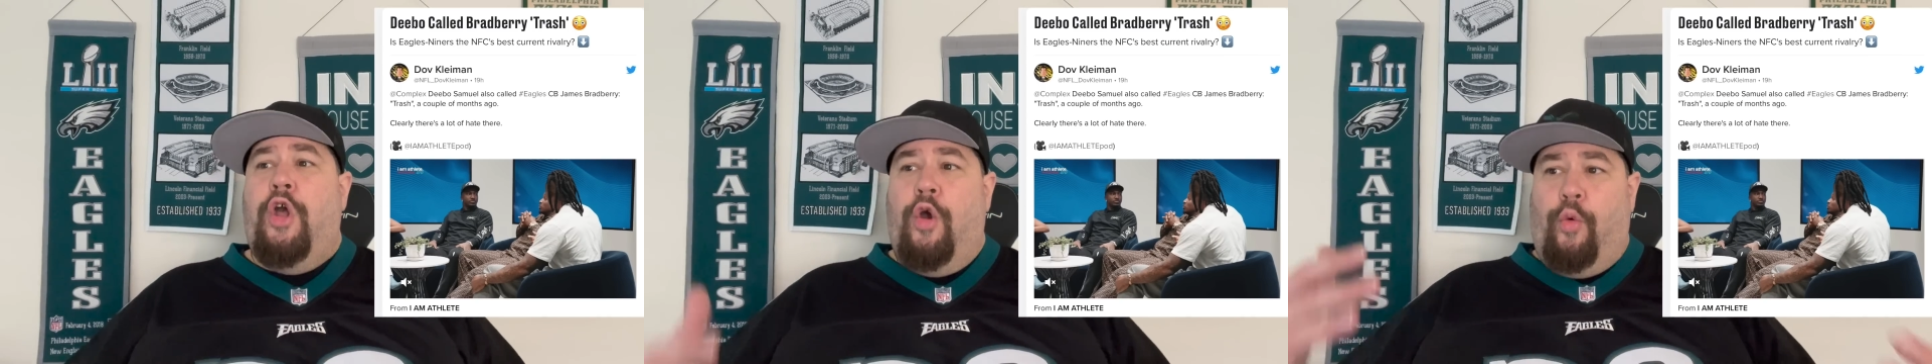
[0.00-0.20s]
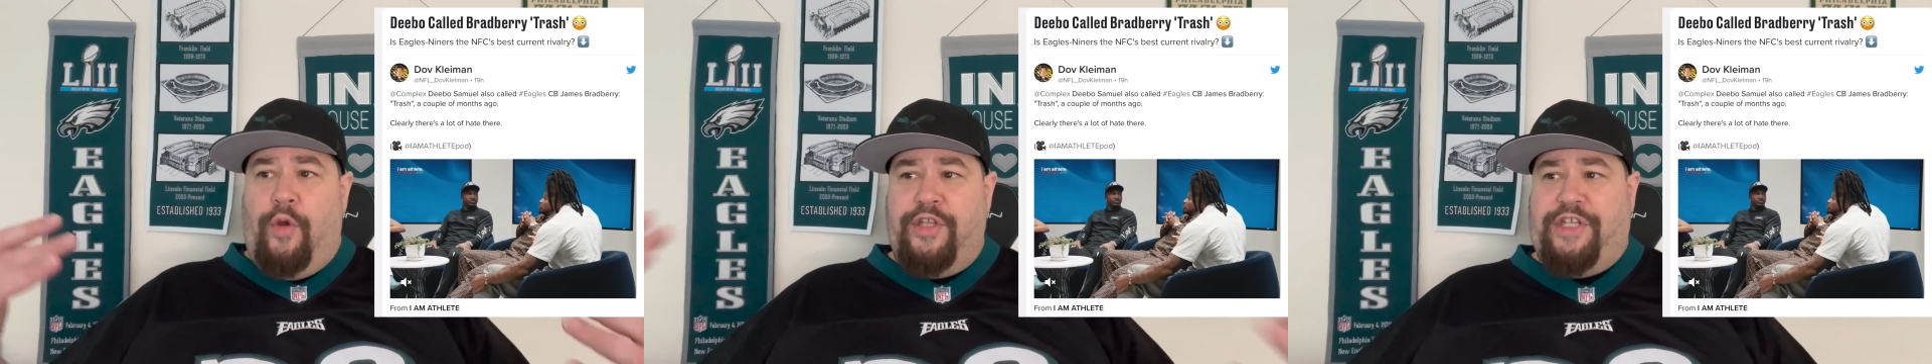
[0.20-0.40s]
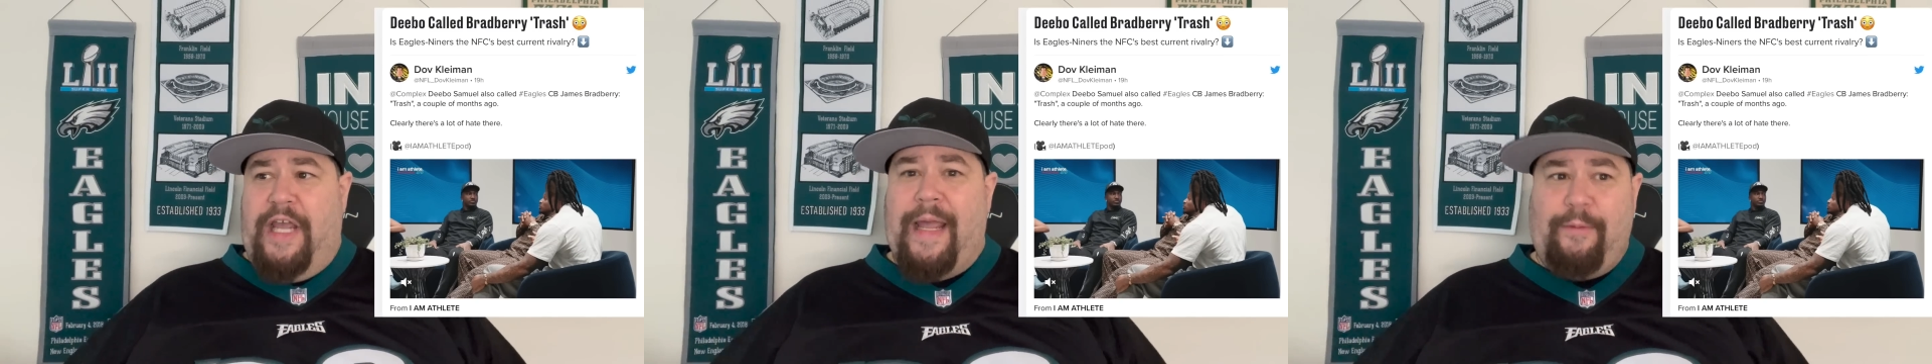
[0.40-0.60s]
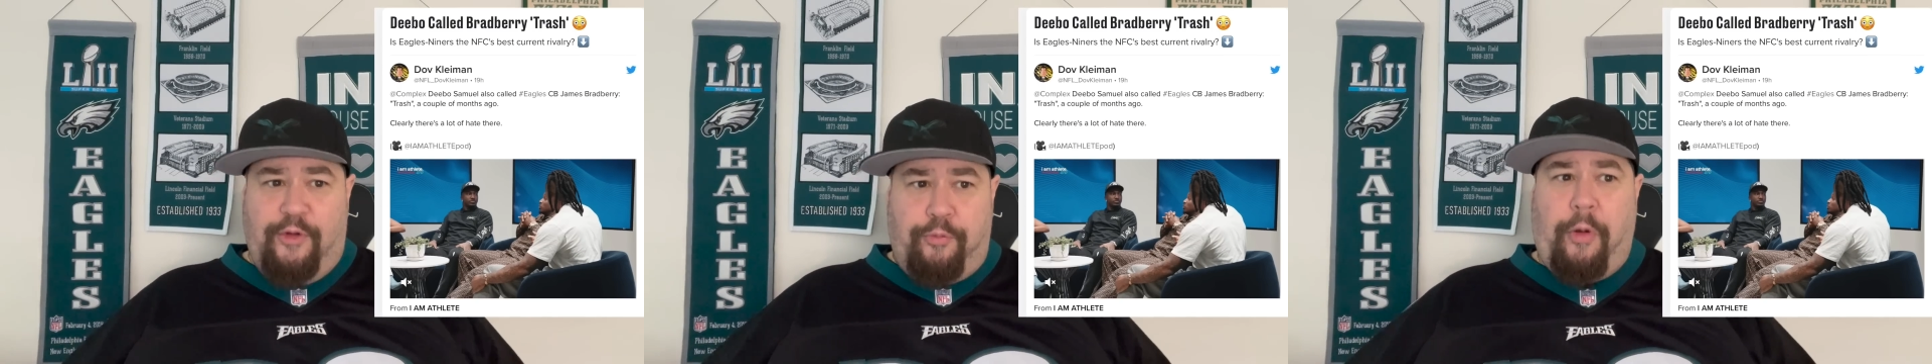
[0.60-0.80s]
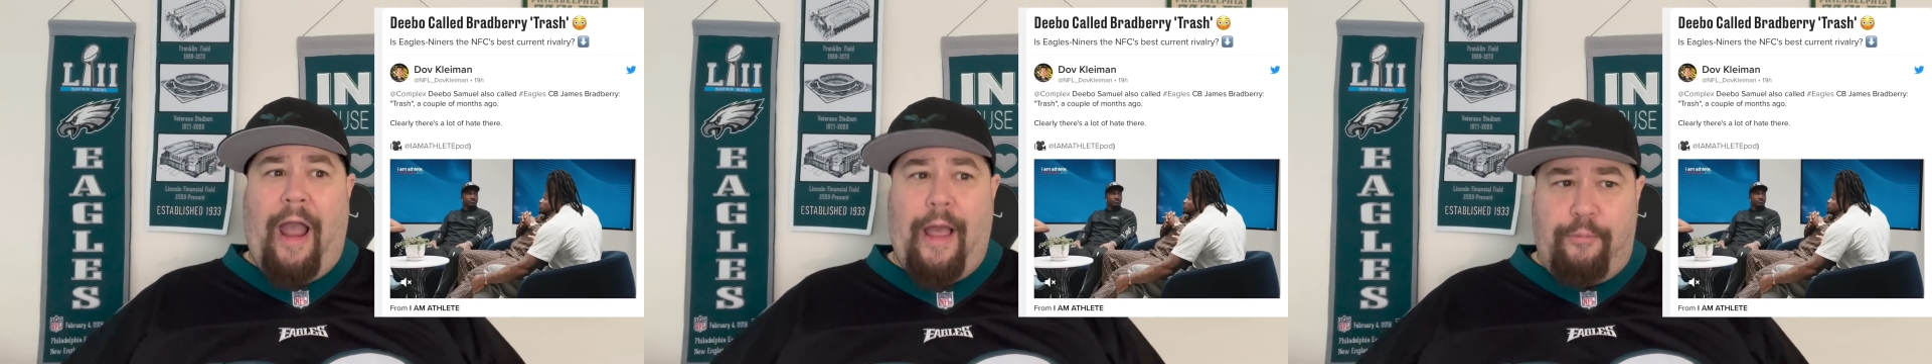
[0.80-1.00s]
when James
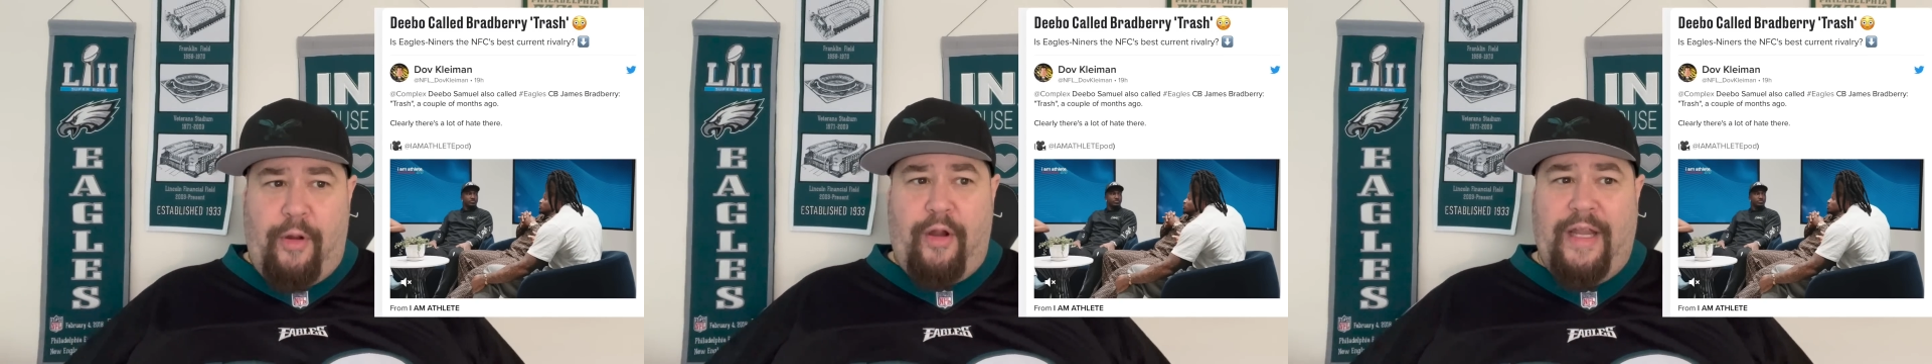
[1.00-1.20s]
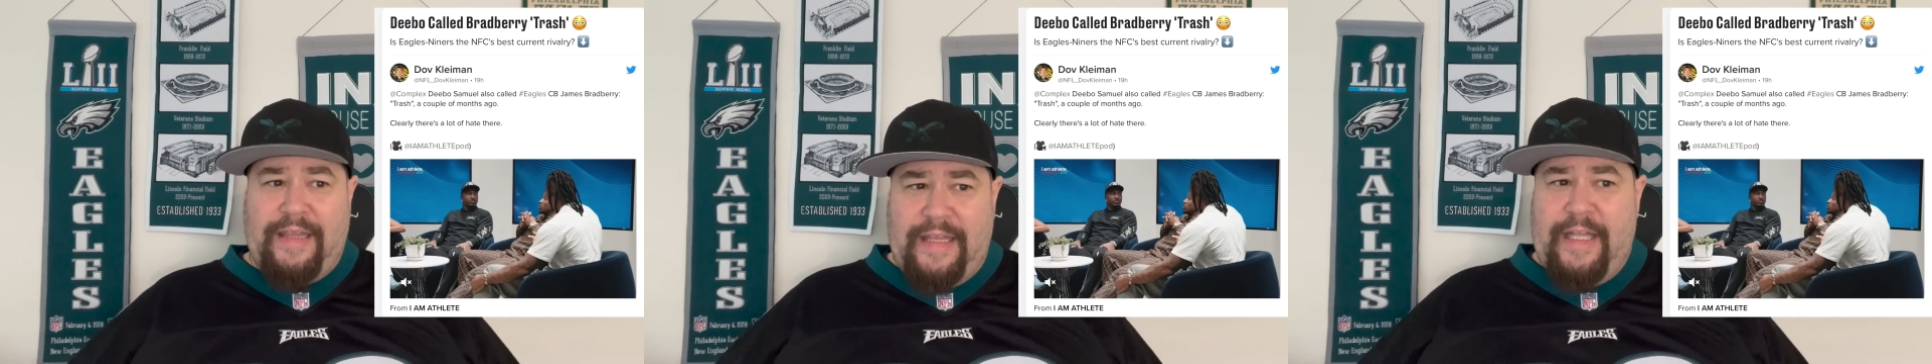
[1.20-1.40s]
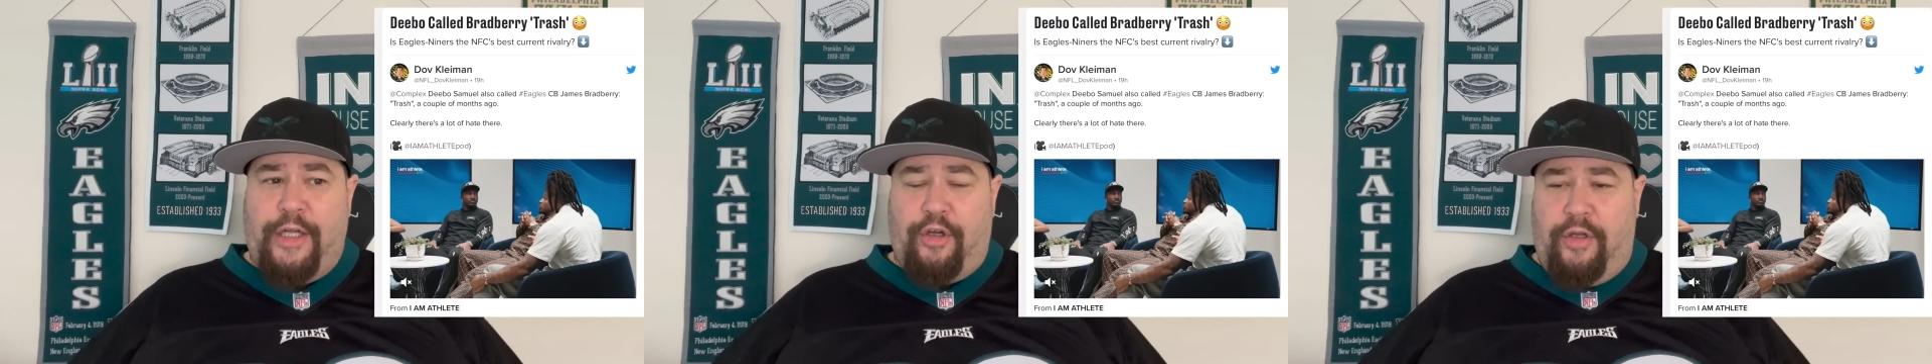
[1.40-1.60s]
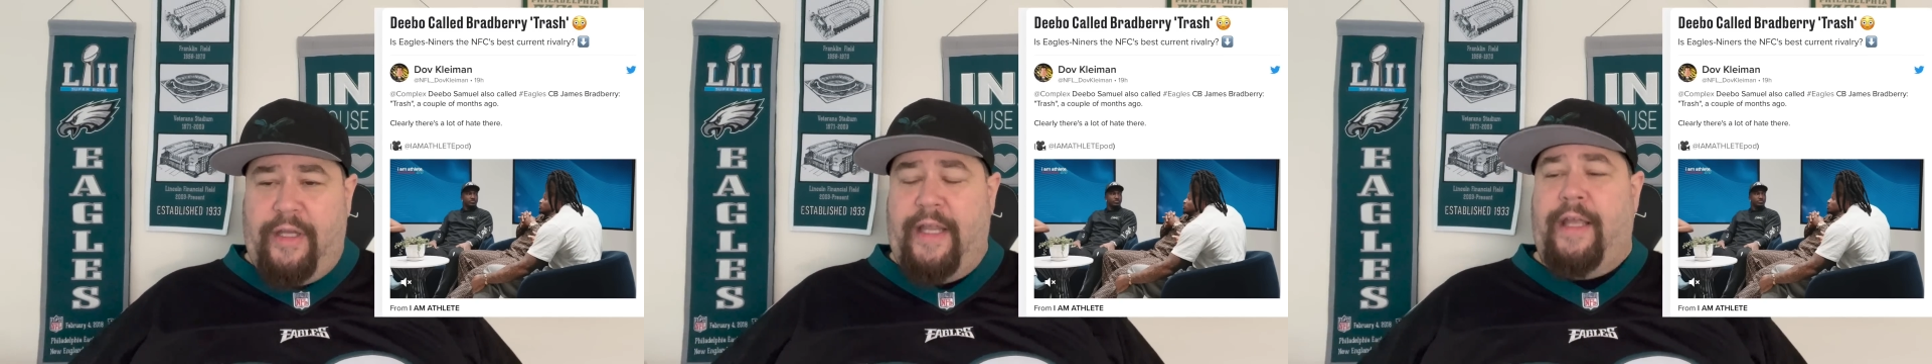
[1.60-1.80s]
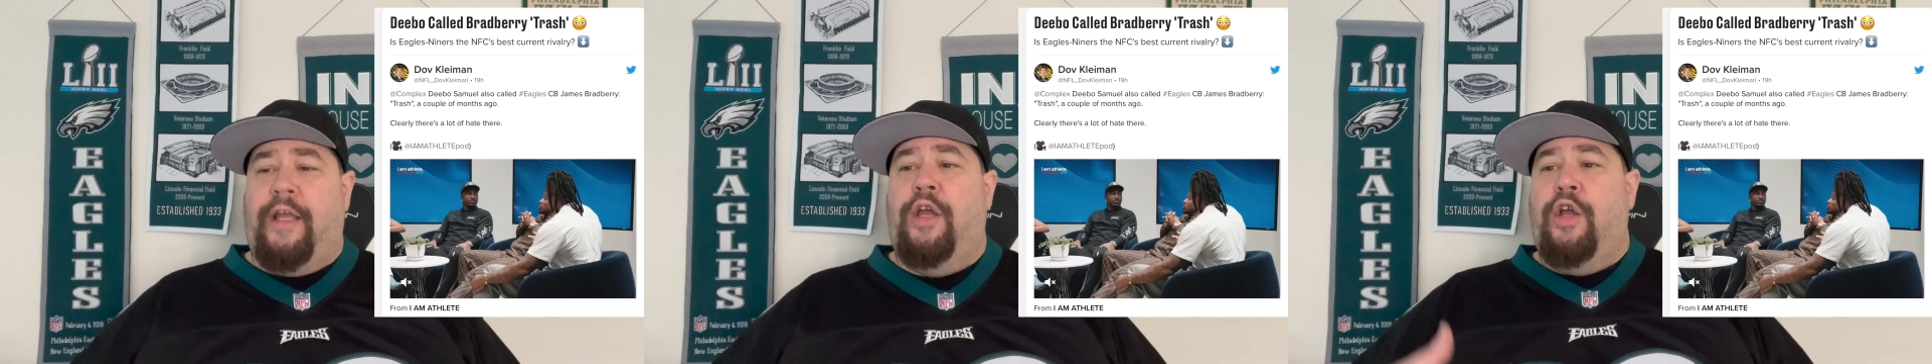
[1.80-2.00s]
Bradberry
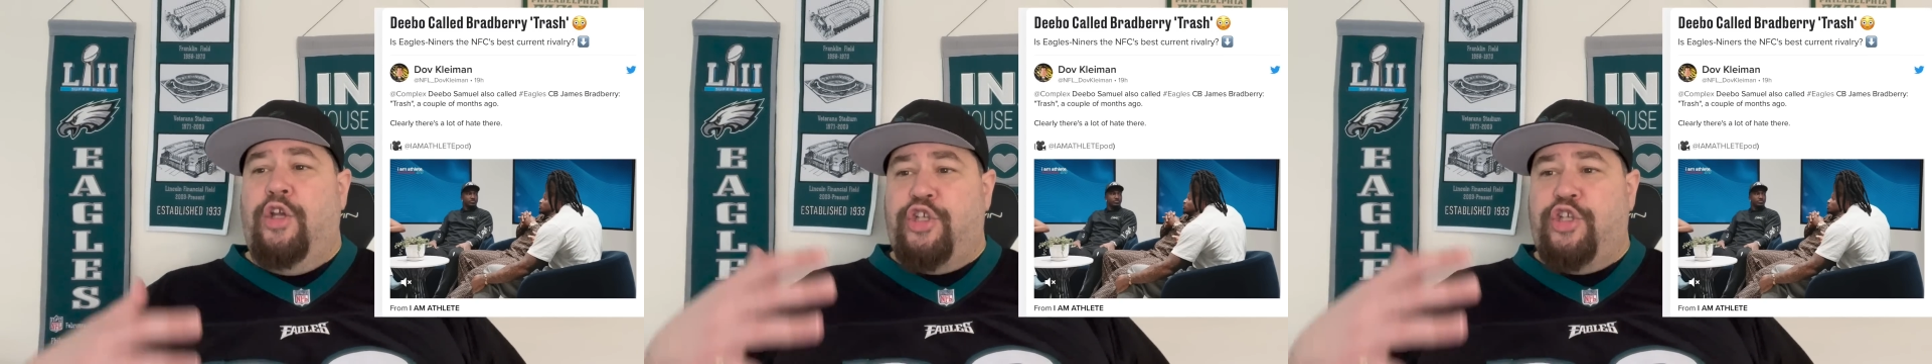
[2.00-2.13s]
literally